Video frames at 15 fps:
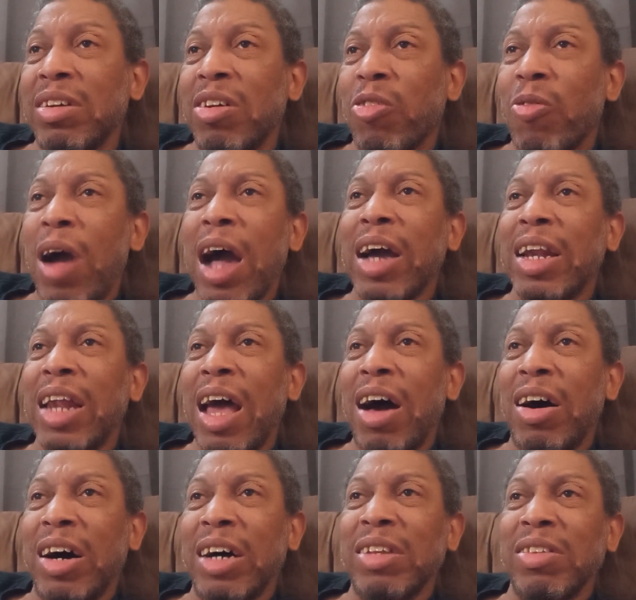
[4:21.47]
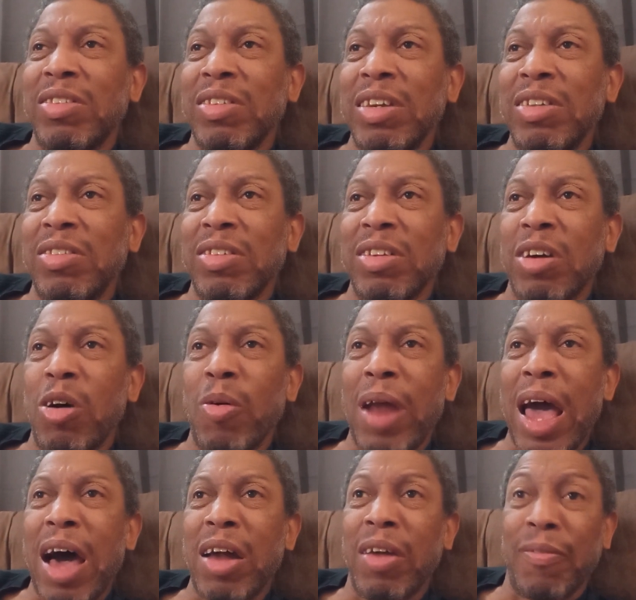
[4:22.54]
crocodile hunting season to go
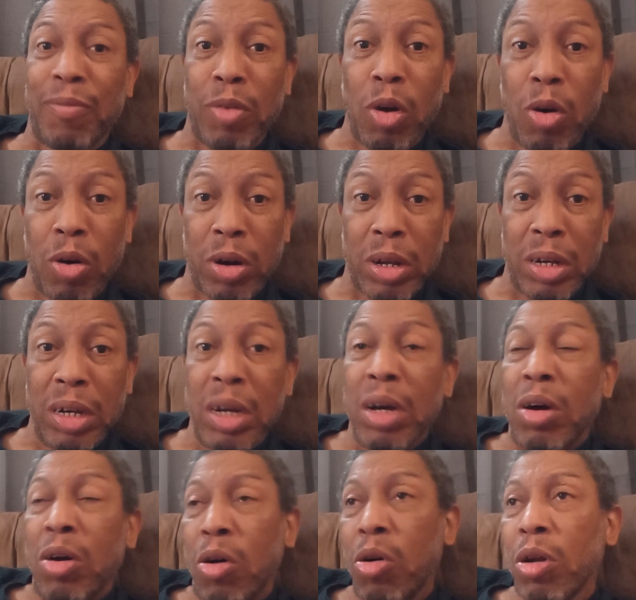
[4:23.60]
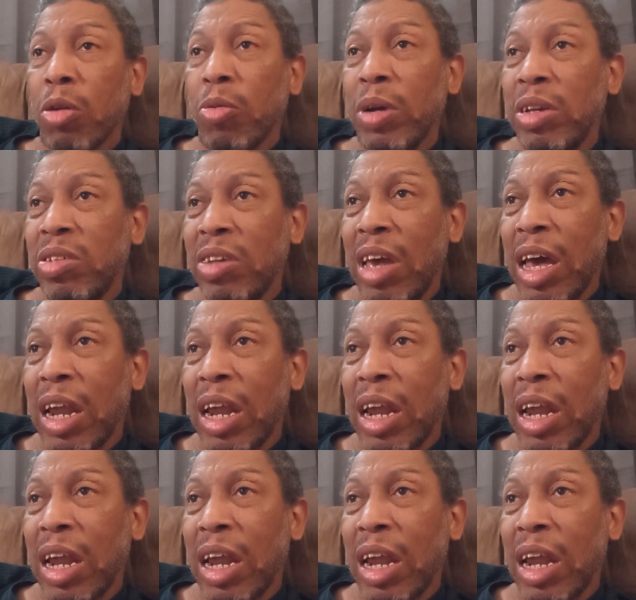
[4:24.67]
down in Florida or Louisiana.